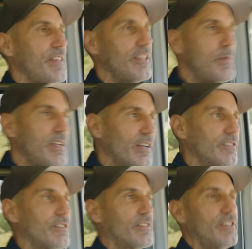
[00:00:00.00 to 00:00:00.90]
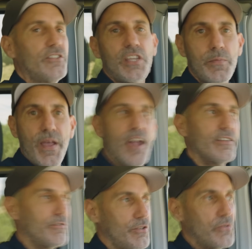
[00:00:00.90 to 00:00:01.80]
that's because the Jeep
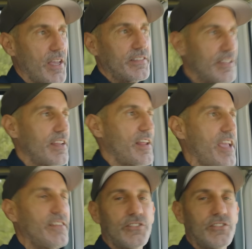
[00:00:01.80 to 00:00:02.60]
has, you guessed it, a